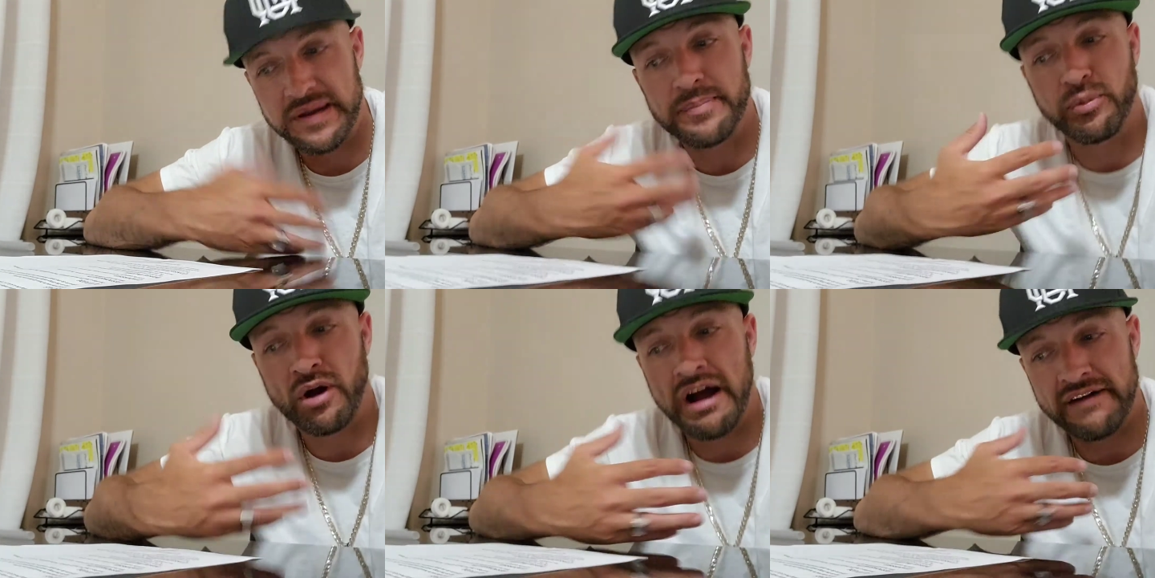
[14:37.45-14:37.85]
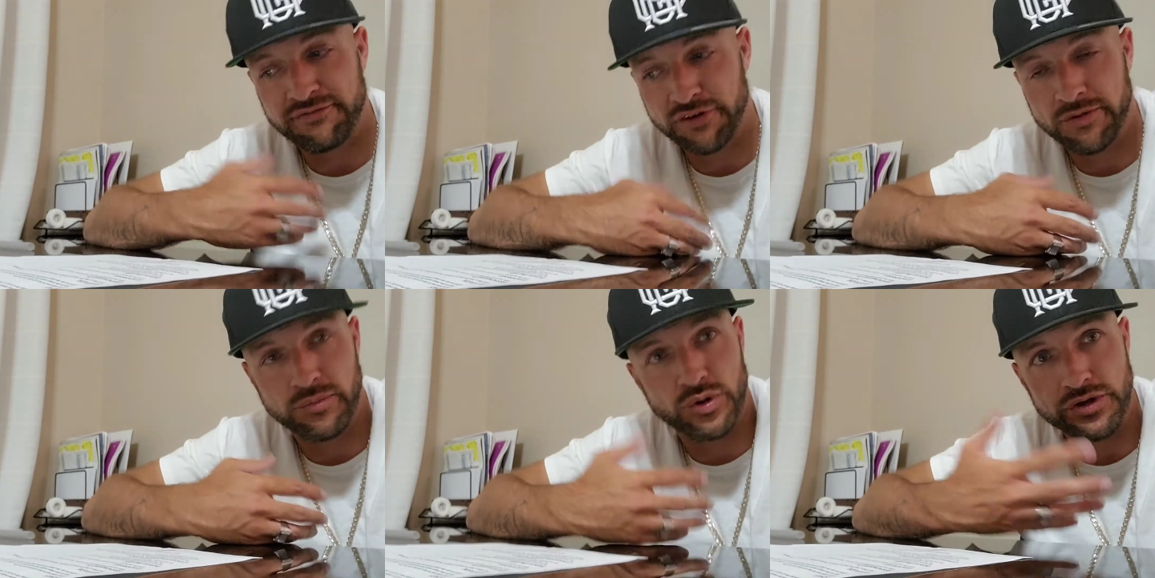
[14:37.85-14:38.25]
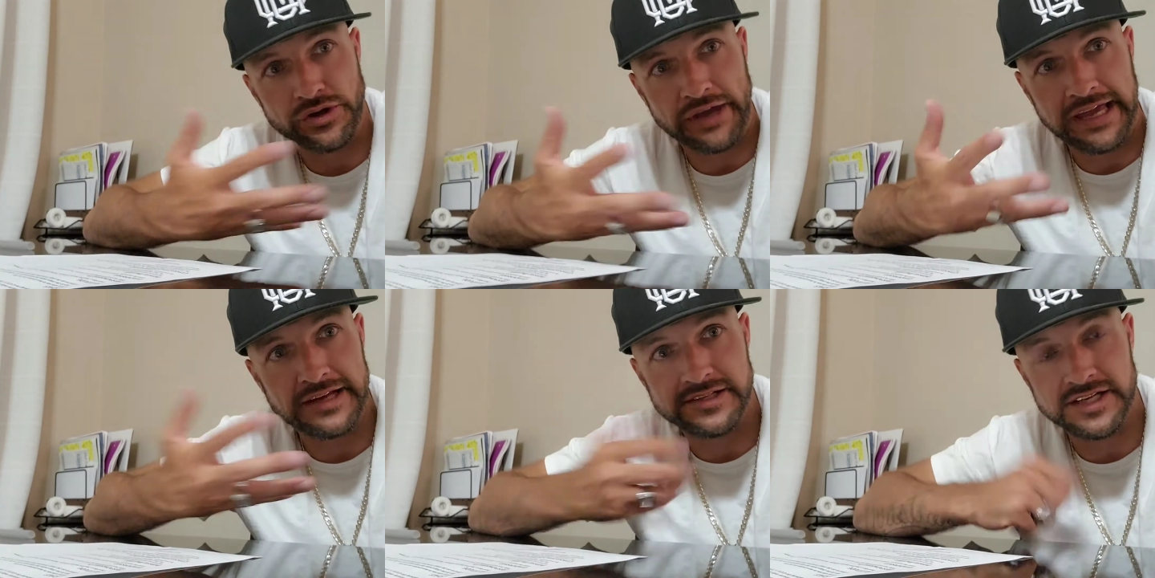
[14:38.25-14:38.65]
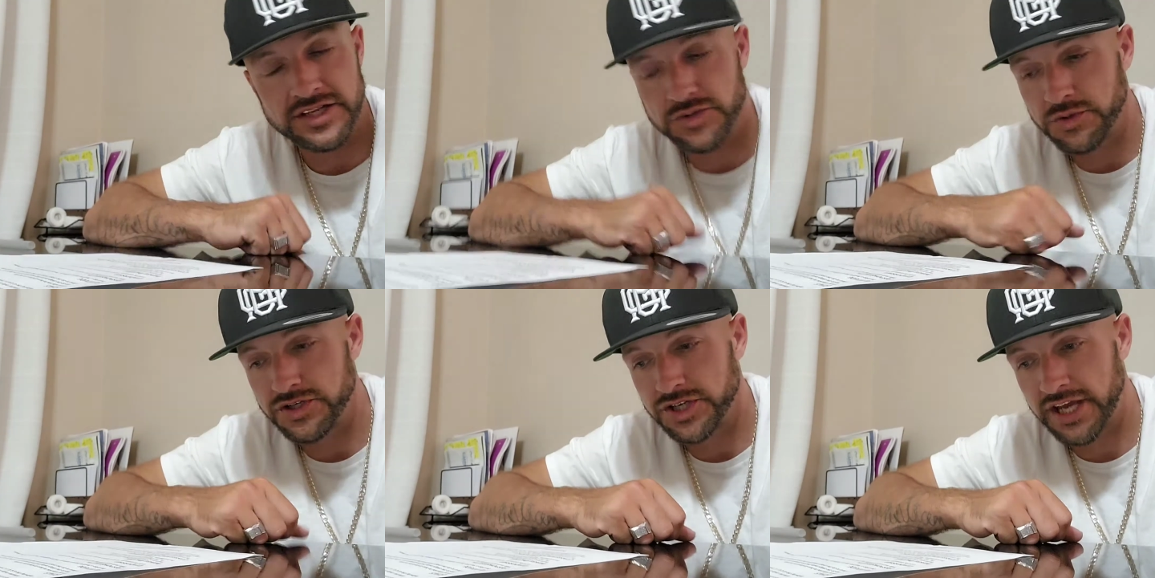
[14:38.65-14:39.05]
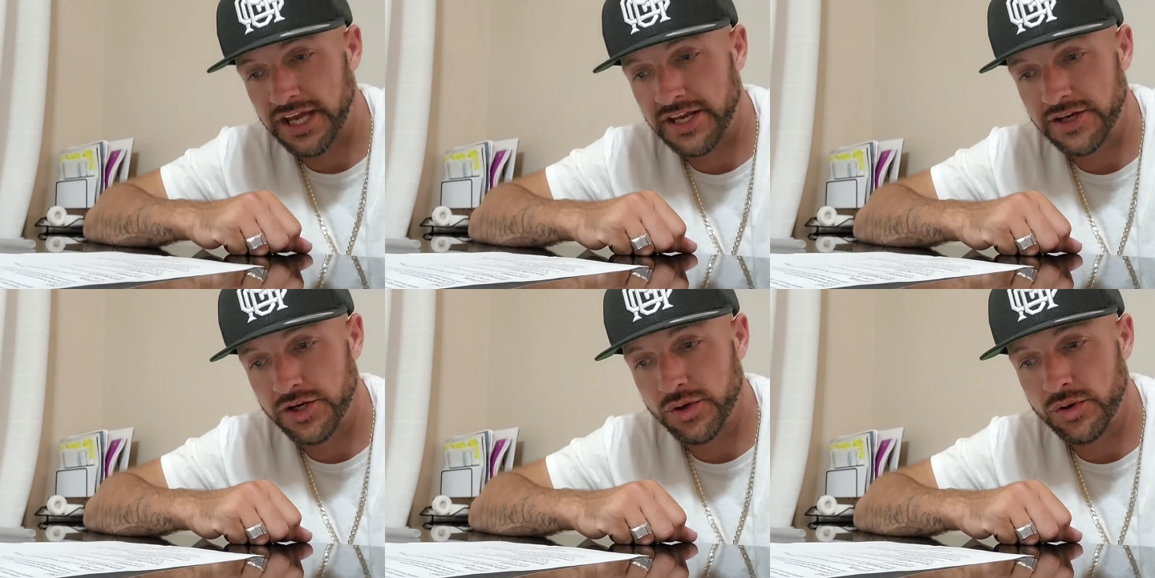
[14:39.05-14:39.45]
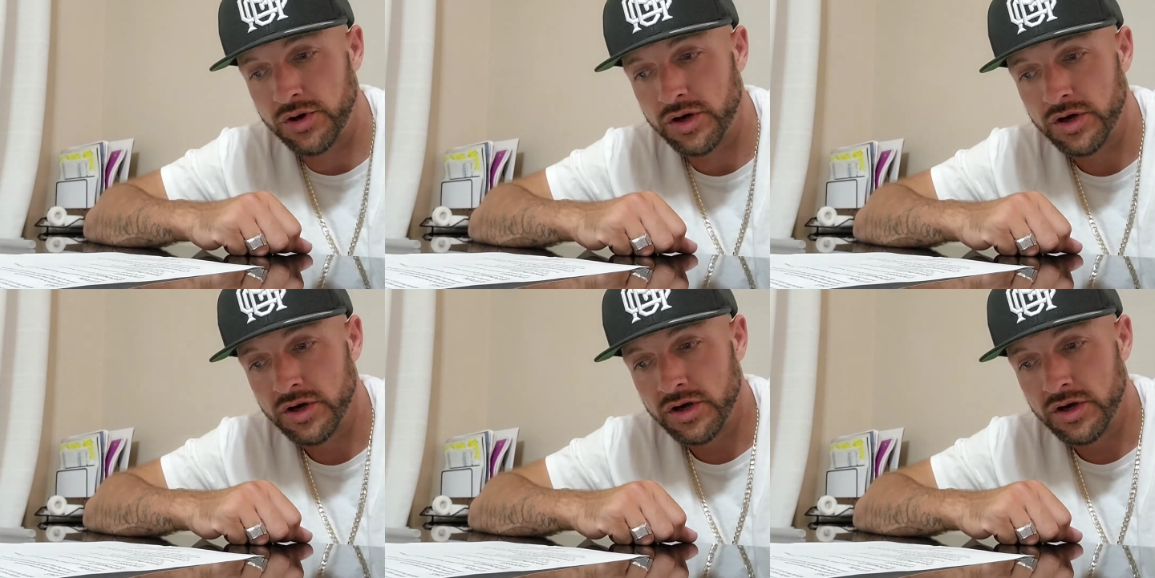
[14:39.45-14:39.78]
be profitable. You can't teach what you can't do.